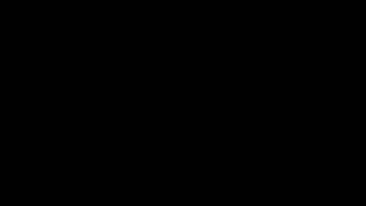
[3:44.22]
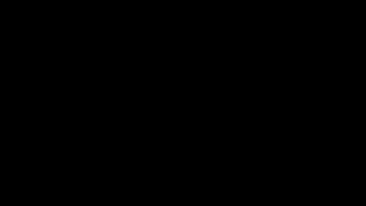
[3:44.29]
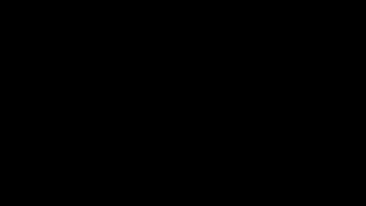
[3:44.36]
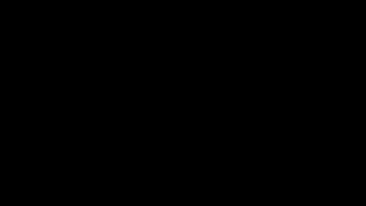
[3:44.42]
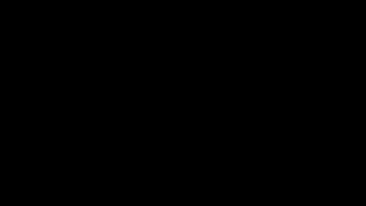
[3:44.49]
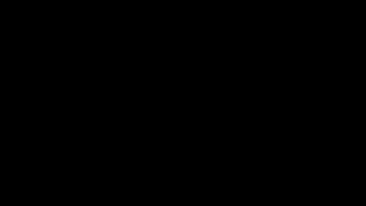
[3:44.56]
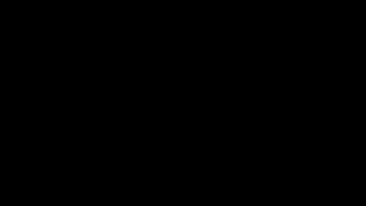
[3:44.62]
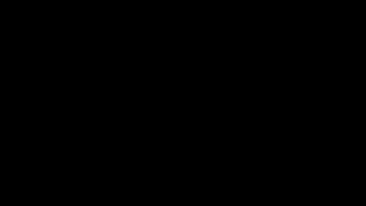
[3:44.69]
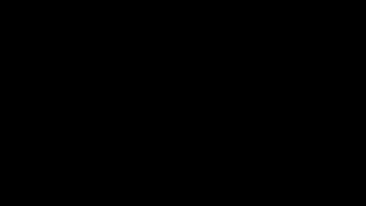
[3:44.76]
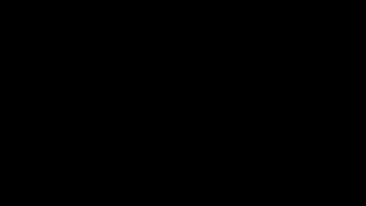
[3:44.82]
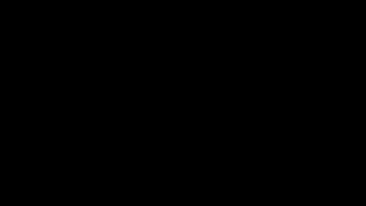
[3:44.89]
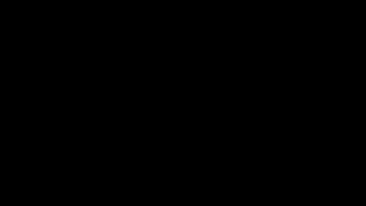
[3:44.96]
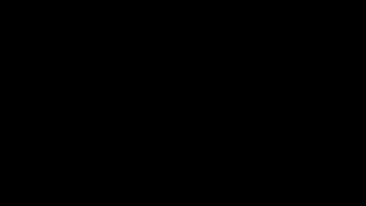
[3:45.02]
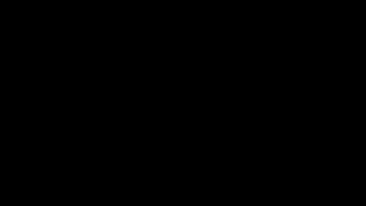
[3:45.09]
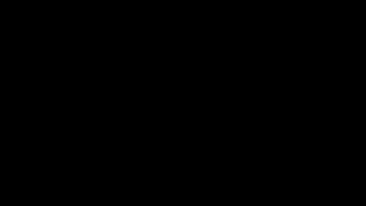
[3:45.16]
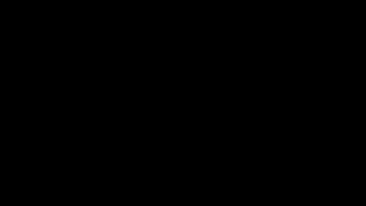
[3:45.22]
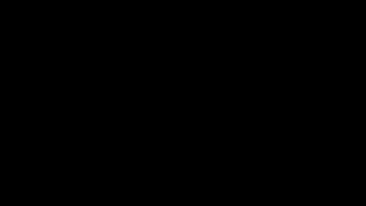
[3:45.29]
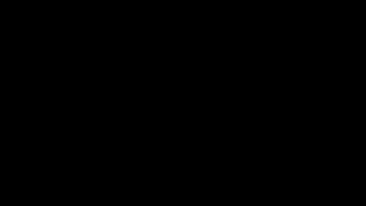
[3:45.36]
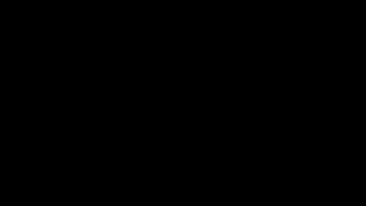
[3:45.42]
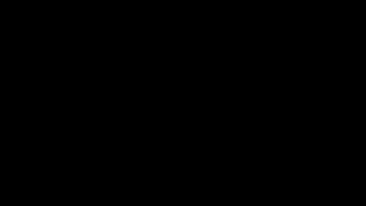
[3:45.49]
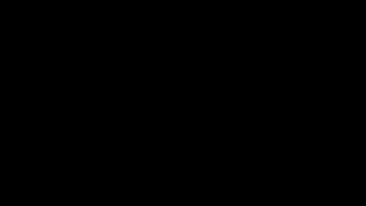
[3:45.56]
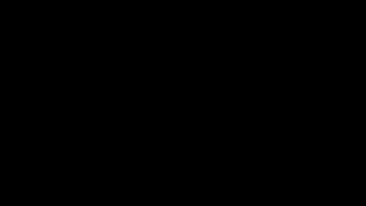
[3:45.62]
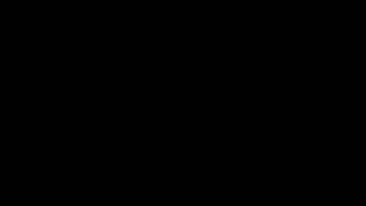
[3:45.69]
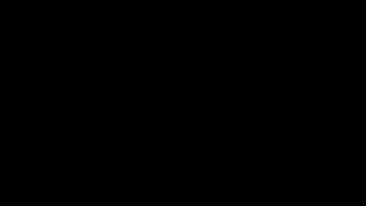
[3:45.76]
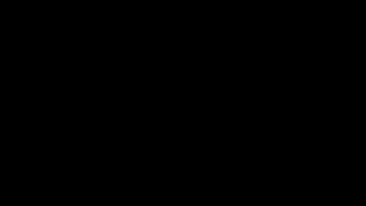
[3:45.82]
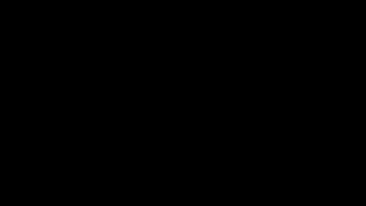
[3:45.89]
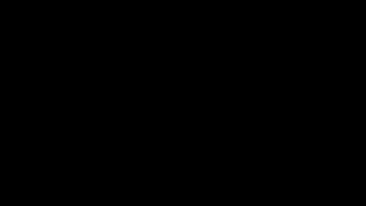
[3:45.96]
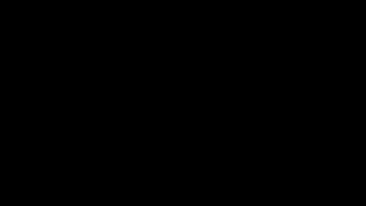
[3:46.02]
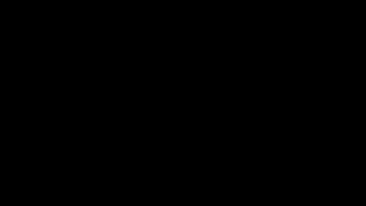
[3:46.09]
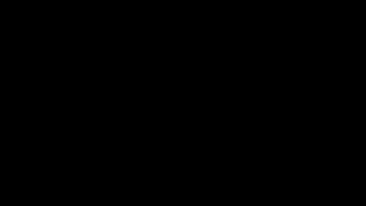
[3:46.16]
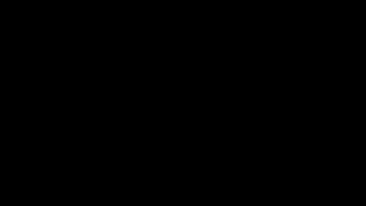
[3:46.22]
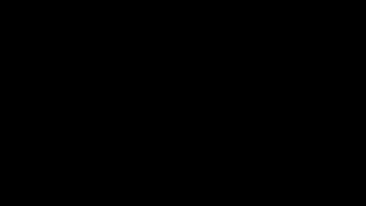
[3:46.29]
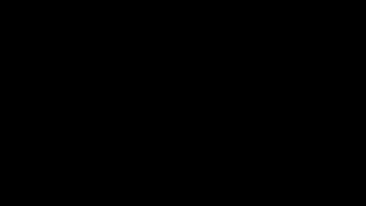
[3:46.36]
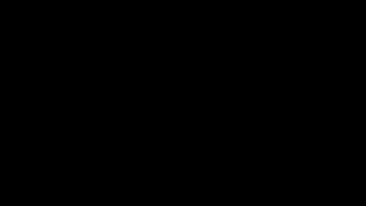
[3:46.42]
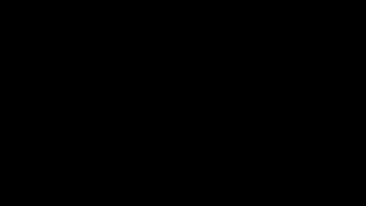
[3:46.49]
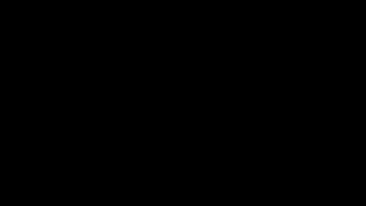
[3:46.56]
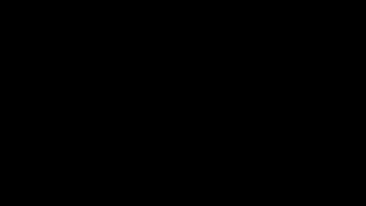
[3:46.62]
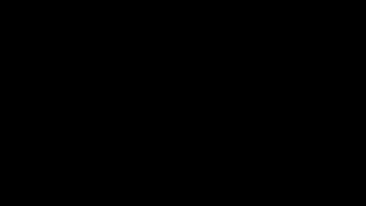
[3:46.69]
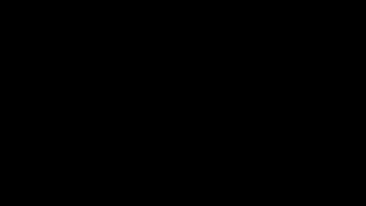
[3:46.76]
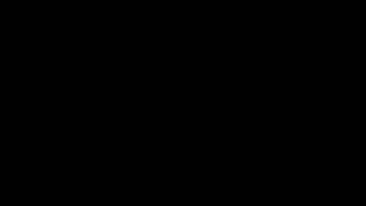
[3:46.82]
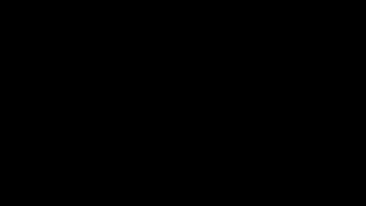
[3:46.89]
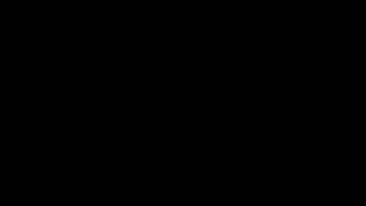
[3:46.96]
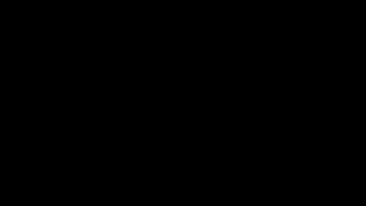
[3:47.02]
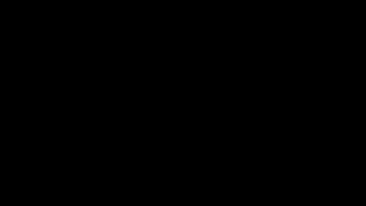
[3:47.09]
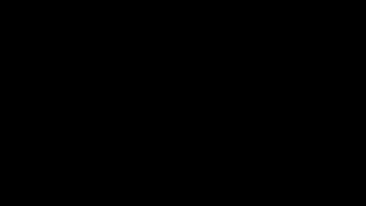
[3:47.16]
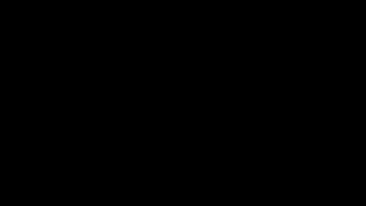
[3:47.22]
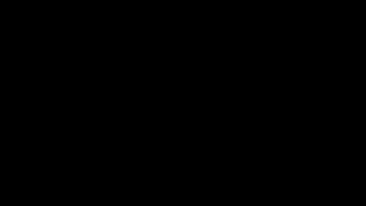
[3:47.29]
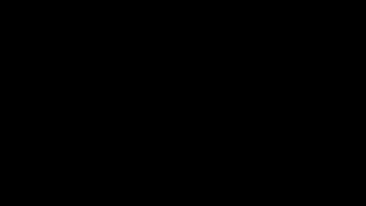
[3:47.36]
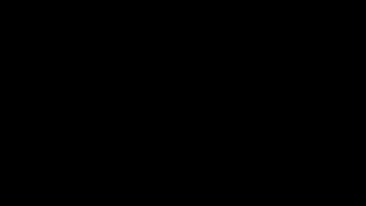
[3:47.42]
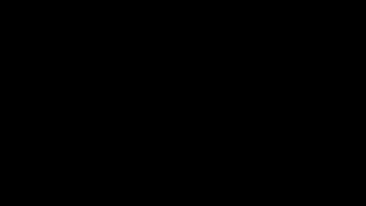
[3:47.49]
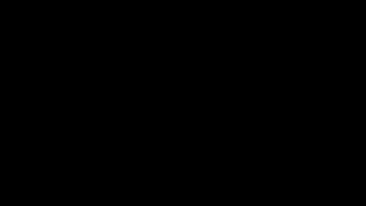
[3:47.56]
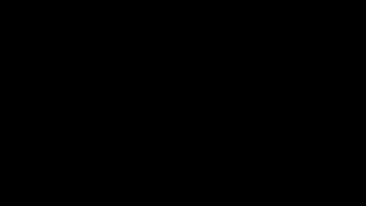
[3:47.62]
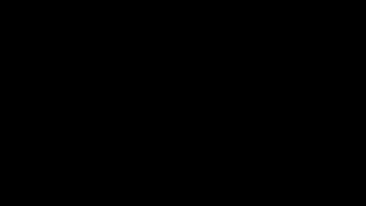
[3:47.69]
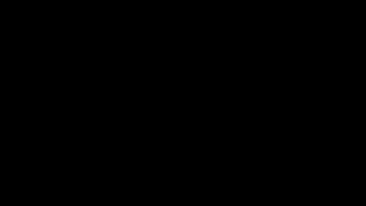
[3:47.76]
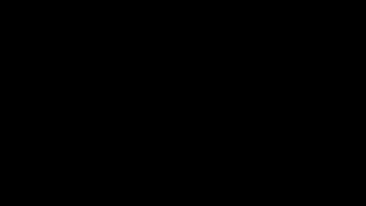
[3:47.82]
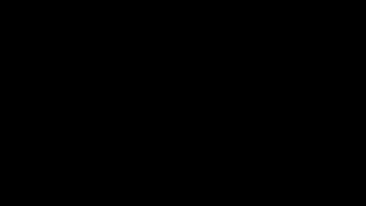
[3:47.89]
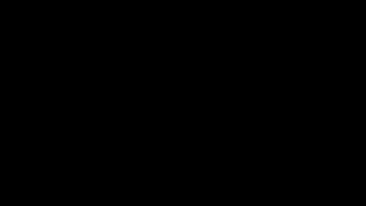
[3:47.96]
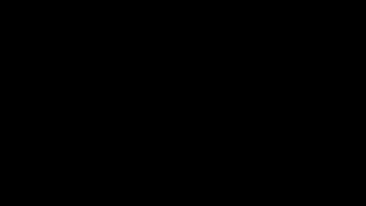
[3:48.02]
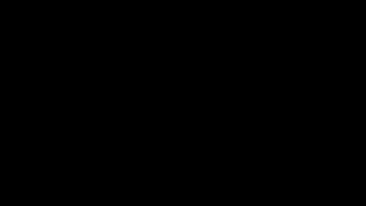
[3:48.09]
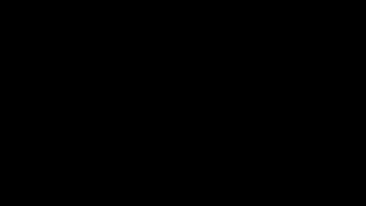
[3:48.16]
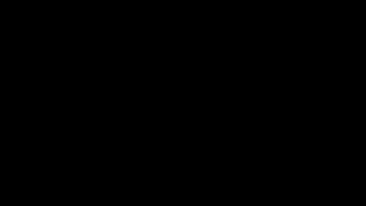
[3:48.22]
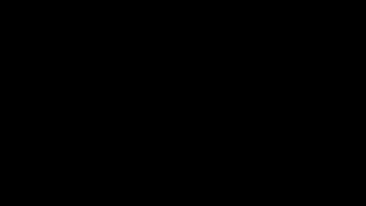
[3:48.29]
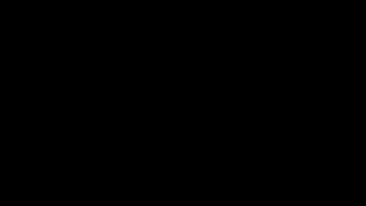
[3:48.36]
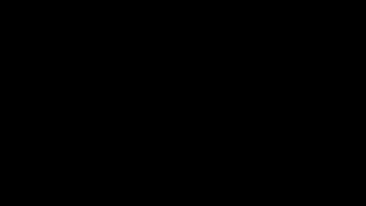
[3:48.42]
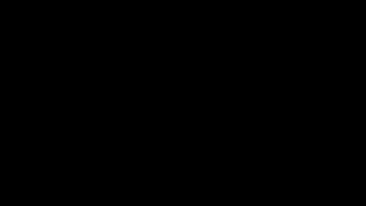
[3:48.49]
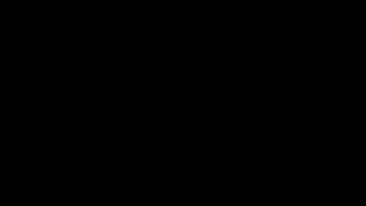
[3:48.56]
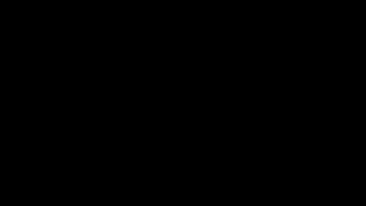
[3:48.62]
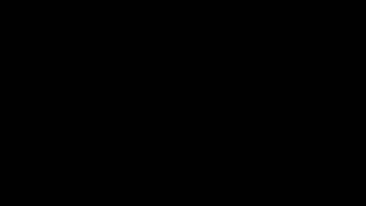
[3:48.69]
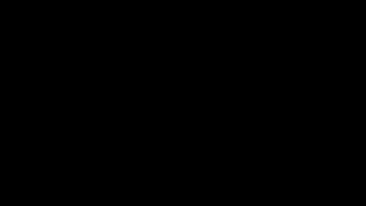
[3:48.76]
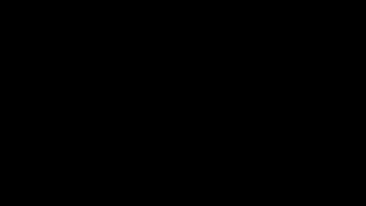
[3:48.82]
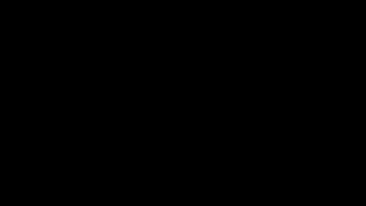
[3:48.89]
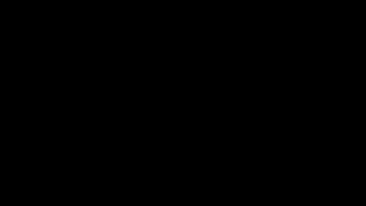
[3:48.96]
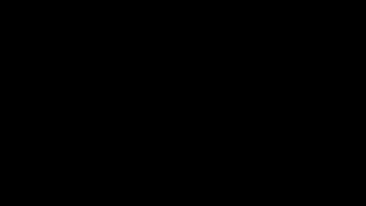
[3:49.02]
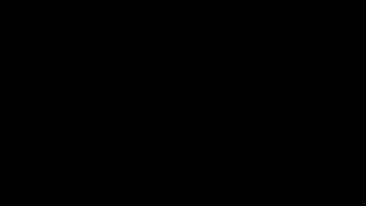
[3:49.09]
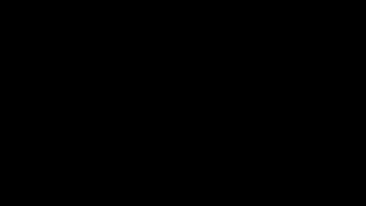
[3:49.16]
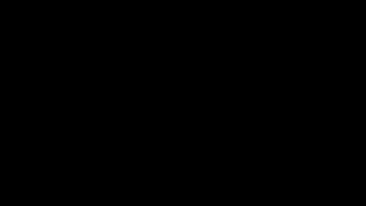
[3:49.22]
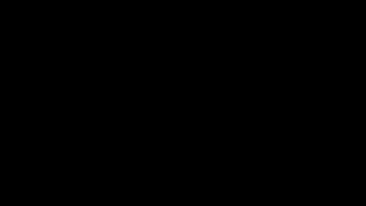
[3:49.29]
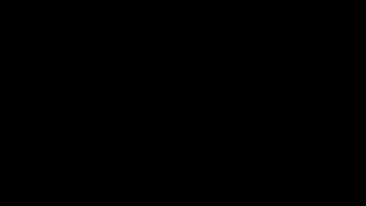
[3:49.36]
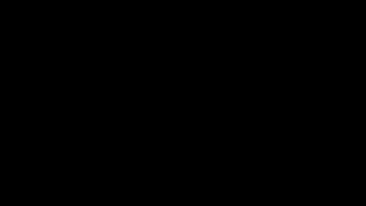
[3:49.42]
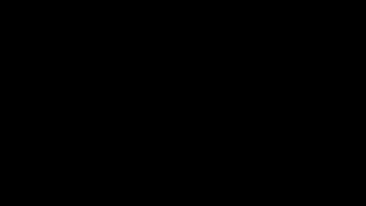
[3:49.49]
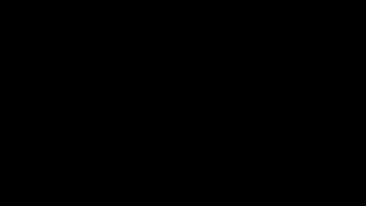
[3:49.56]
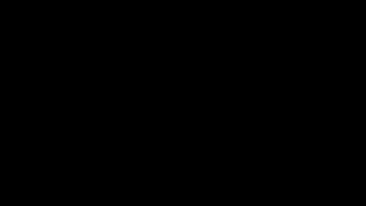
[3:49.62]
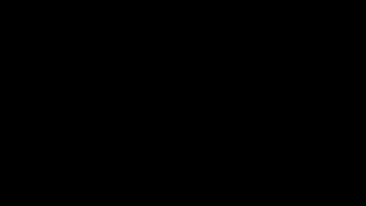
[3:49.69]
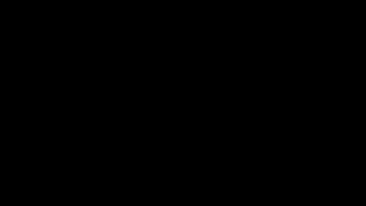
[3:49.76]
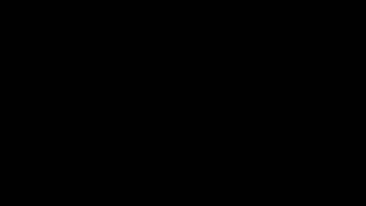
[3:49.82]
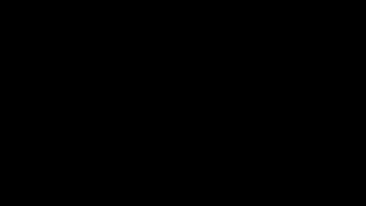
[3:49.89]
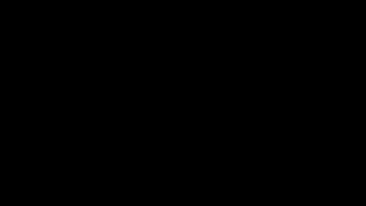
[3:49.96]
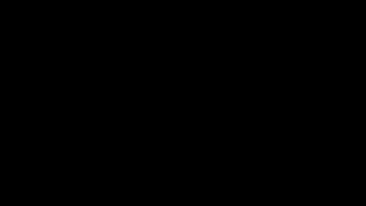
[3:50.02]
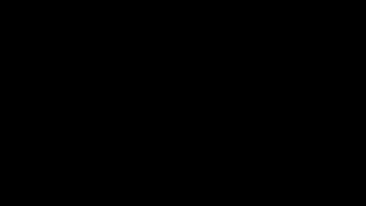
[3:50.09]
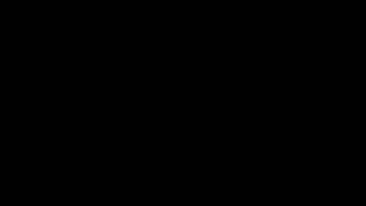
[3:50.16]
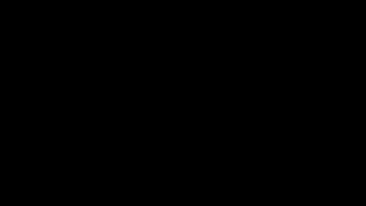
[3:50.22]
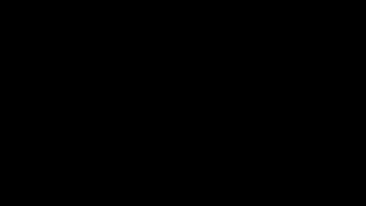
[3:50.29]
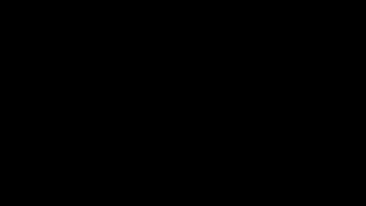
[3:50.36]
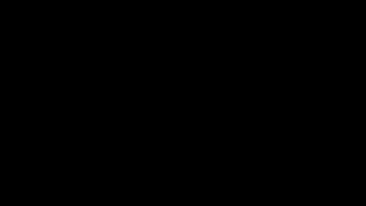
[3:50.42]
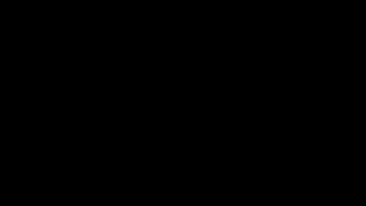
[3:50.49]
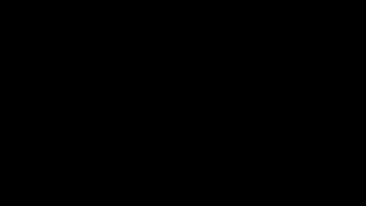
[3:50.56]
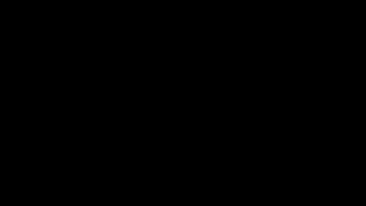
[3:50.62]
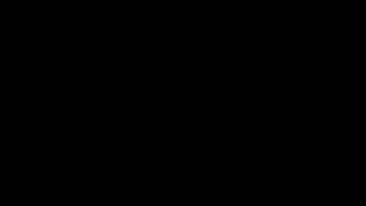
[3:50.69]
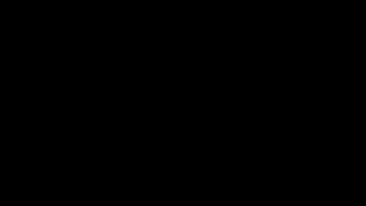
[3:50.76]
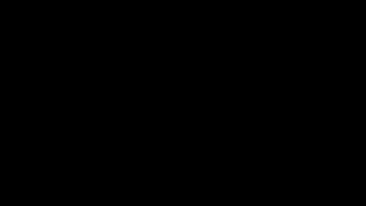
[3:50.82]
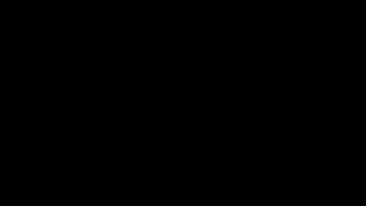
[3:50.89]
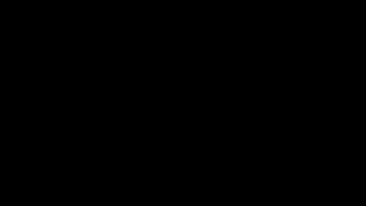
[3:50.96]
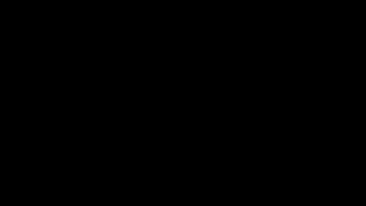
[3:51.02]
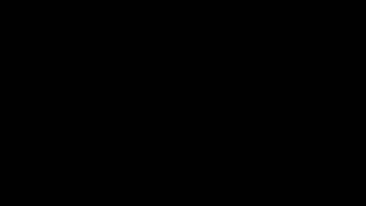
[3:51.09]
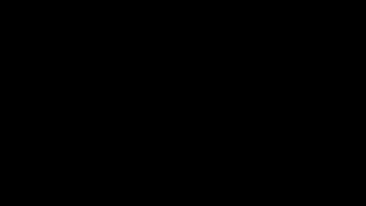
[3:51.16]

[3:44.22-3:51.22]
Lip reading: No face is visible, so there are no lips to read.